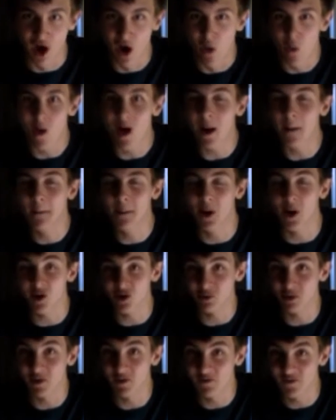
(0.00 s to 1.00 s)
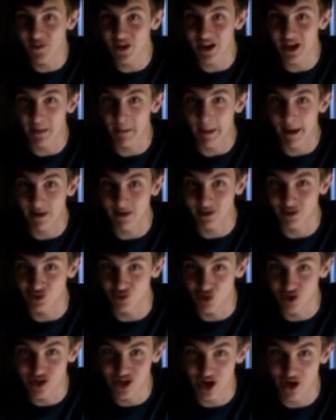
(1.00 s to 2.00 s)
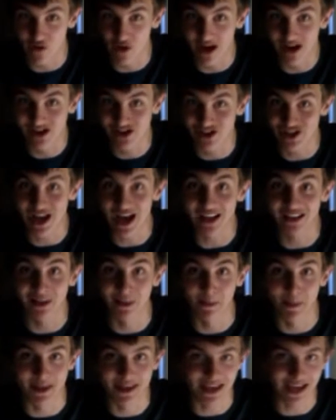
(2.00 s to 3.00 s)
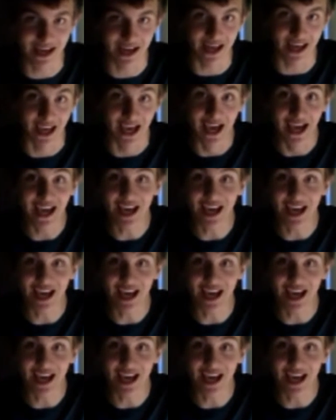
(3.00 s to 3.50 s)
What I possibly think about this regeneration at the beginning,